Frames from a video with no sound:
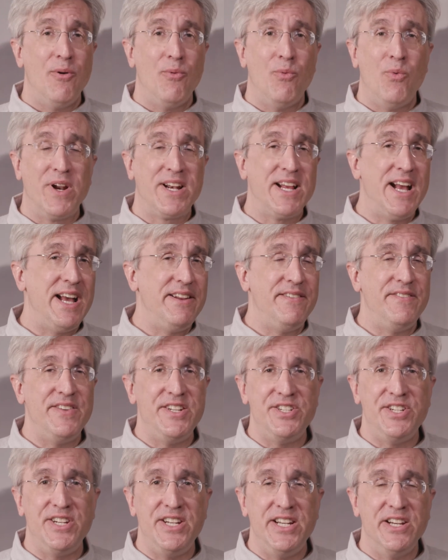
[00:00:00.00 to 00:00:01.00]
what kind of
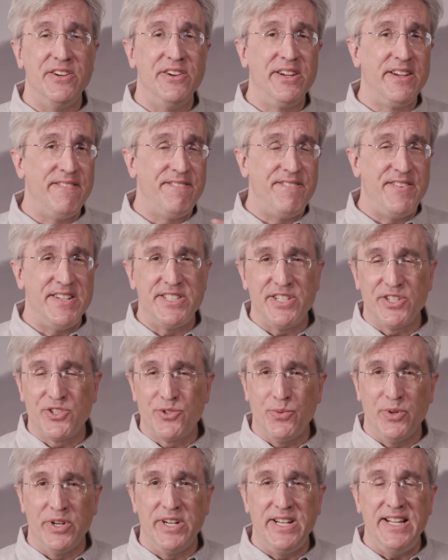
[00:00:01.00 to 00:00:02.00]
engineering and
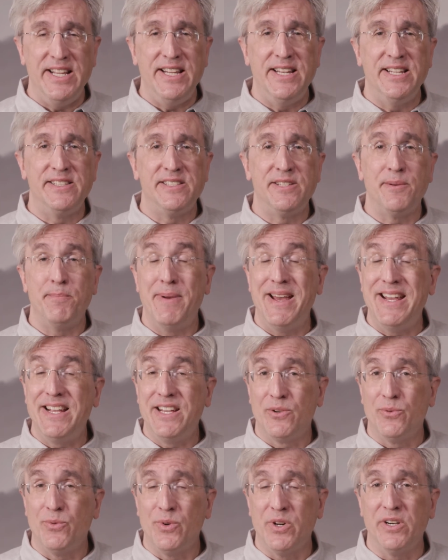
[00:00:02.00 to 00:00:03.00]
physics were needed to make
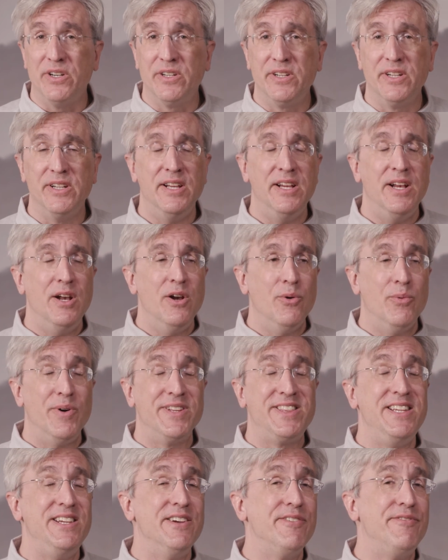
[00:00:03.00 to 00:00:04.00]
it work,
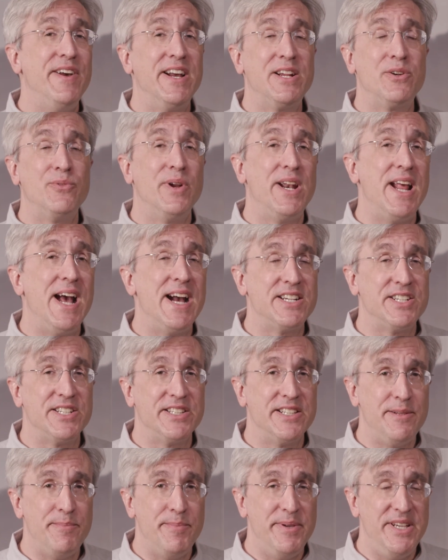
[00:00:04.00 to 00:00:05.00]
what the effect would
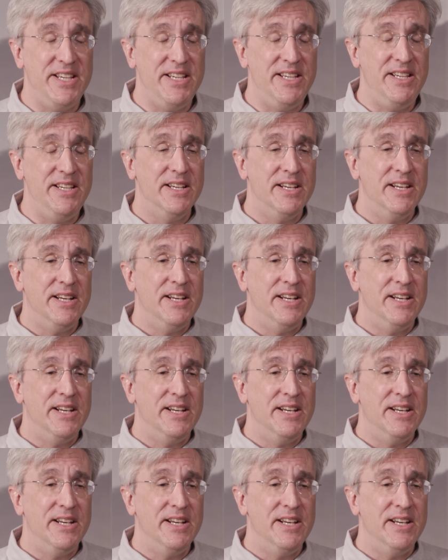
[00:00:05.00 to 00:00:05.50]
actually be.